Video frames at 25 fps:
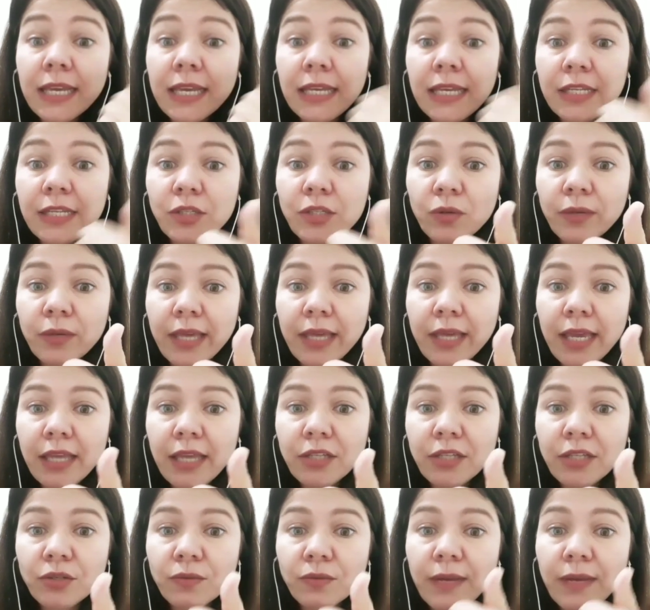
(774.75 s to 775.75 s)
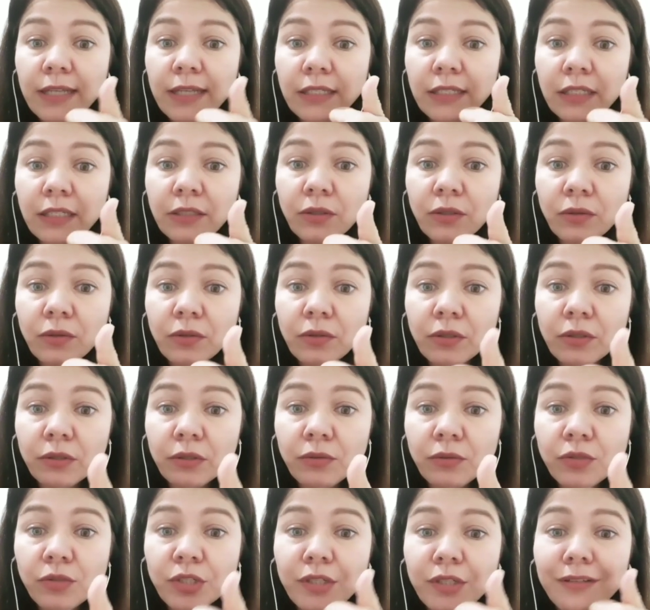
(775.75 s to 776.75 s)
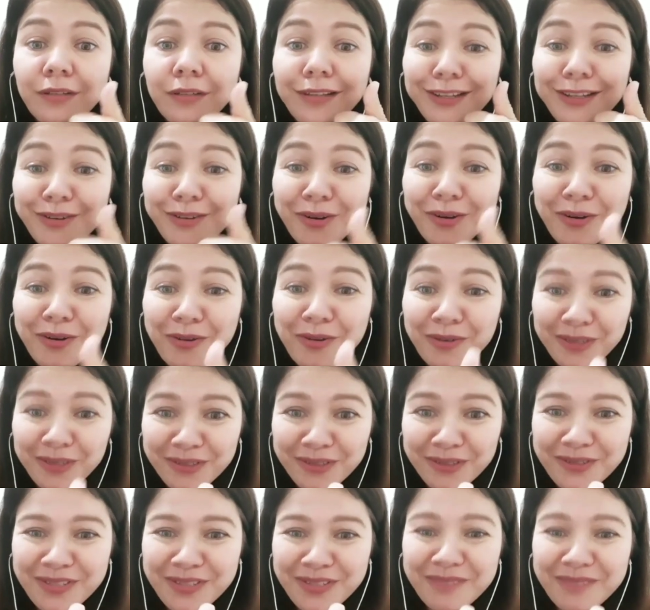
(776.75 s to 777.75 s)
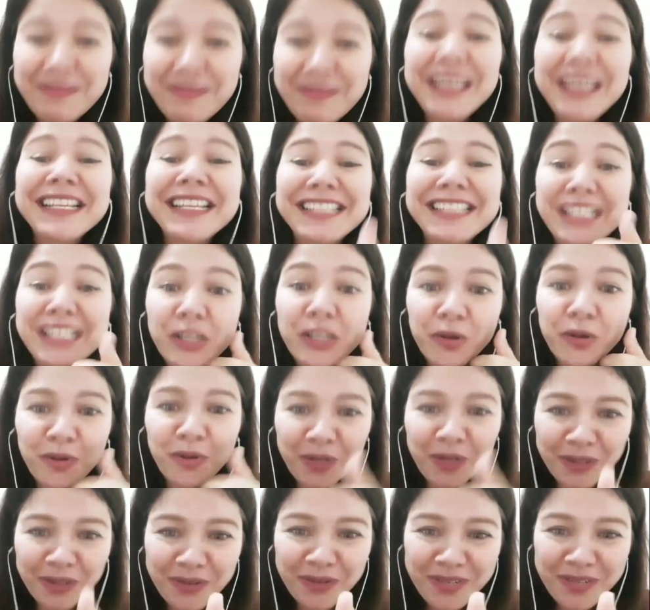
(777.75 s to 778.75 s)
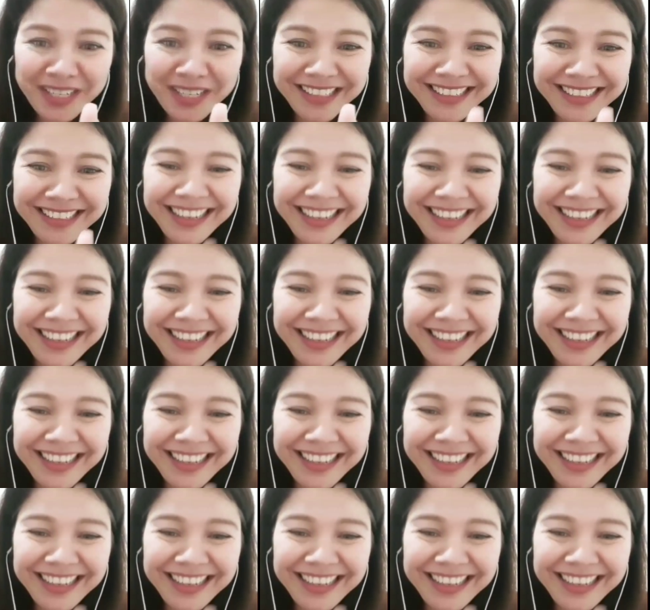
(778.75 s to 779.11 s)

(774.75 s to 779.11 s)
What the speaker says: It is okay to write in your conclusion, because it's a conclusion.